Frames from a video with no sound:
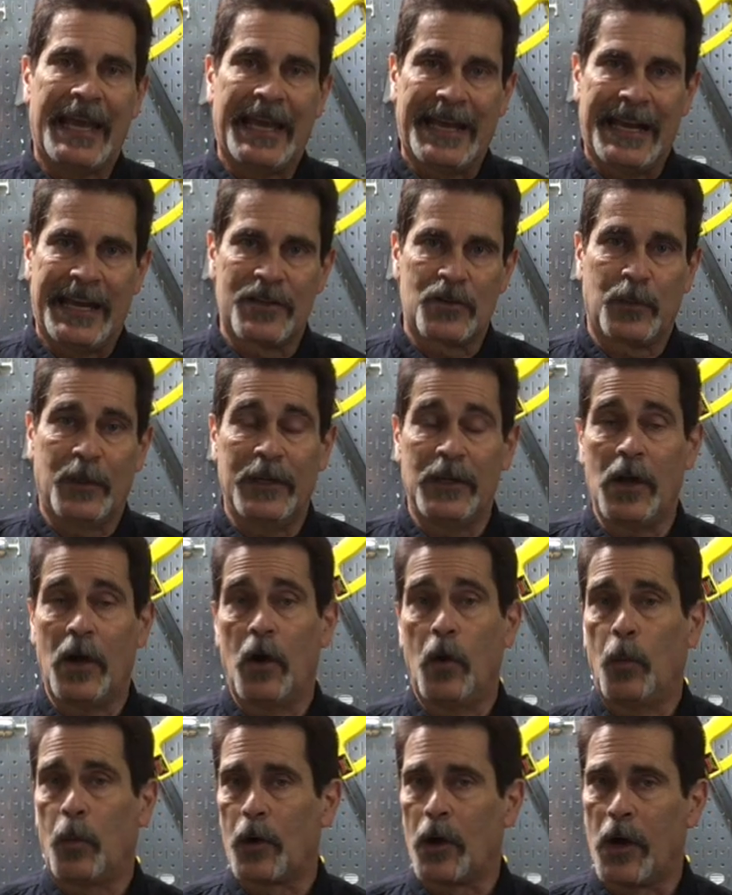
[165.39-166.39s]
And as we
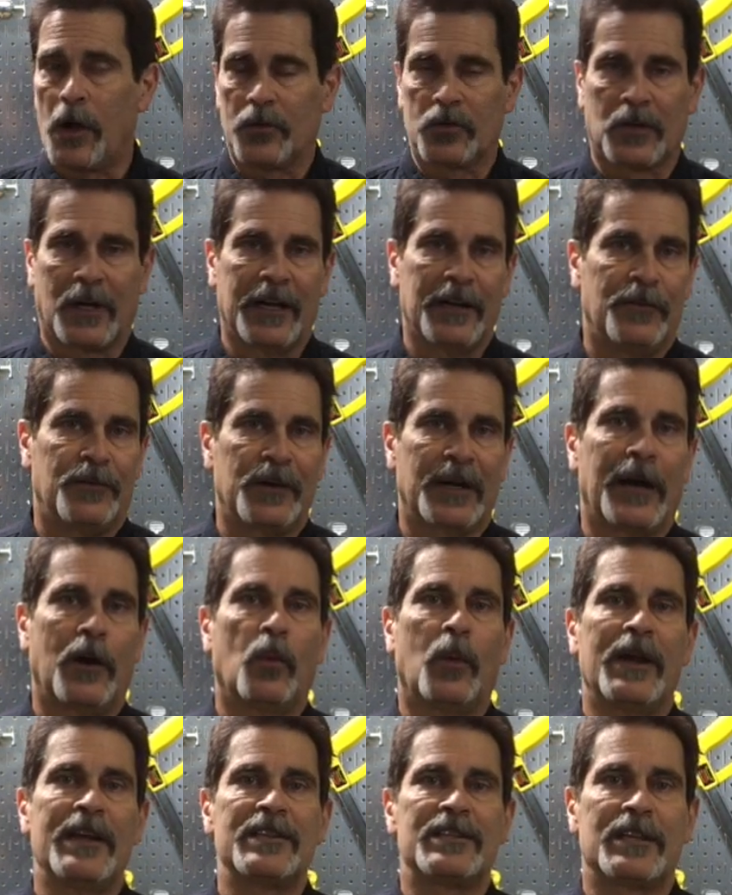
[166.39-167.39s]
know, we're all trying to figure
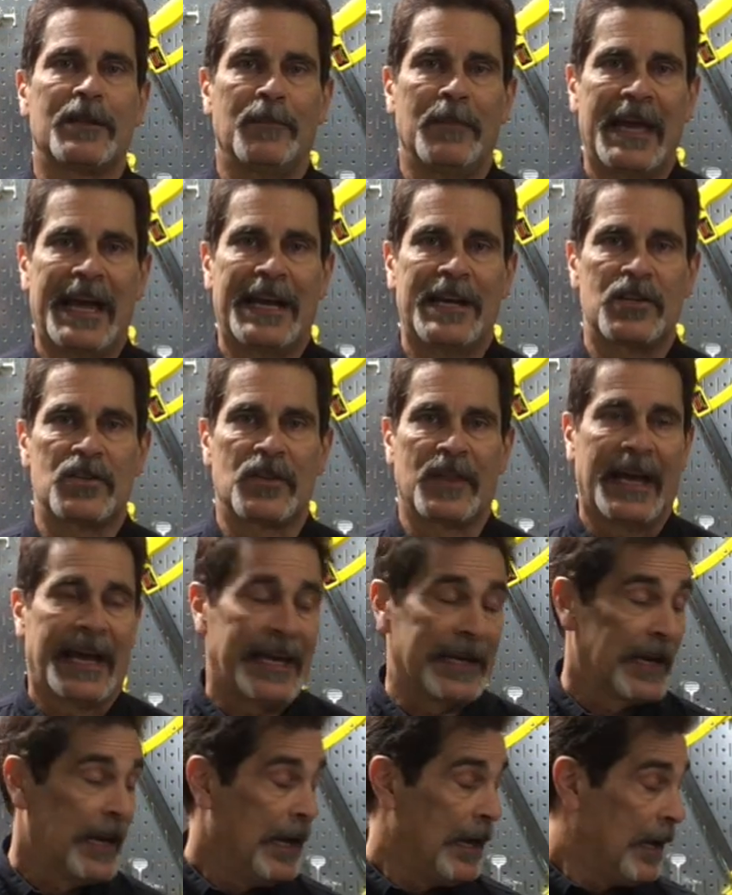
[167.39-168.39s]
out ways to manage
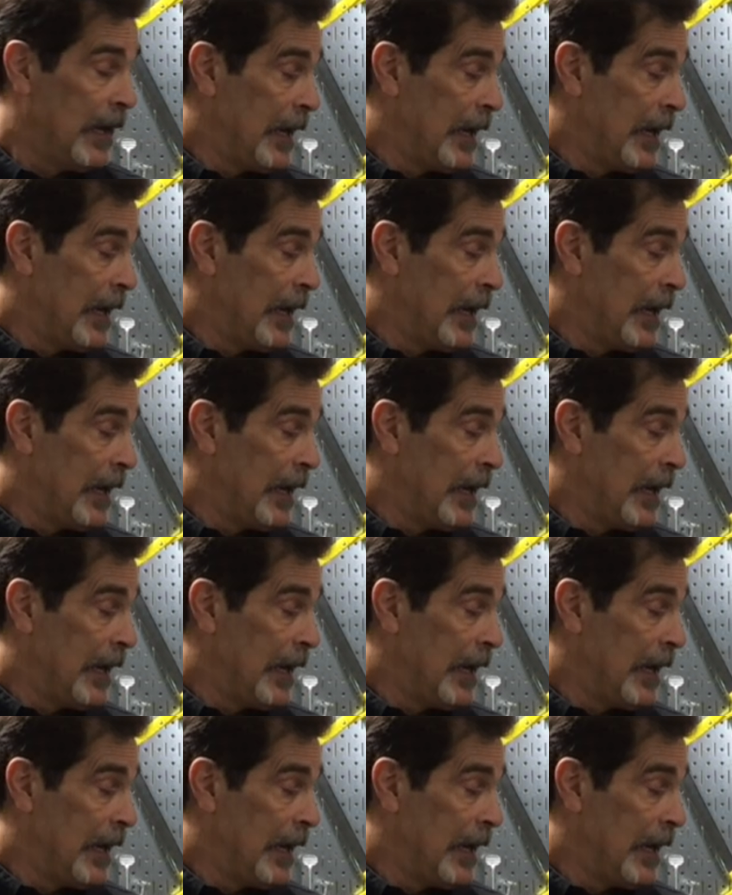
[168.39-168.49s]
that.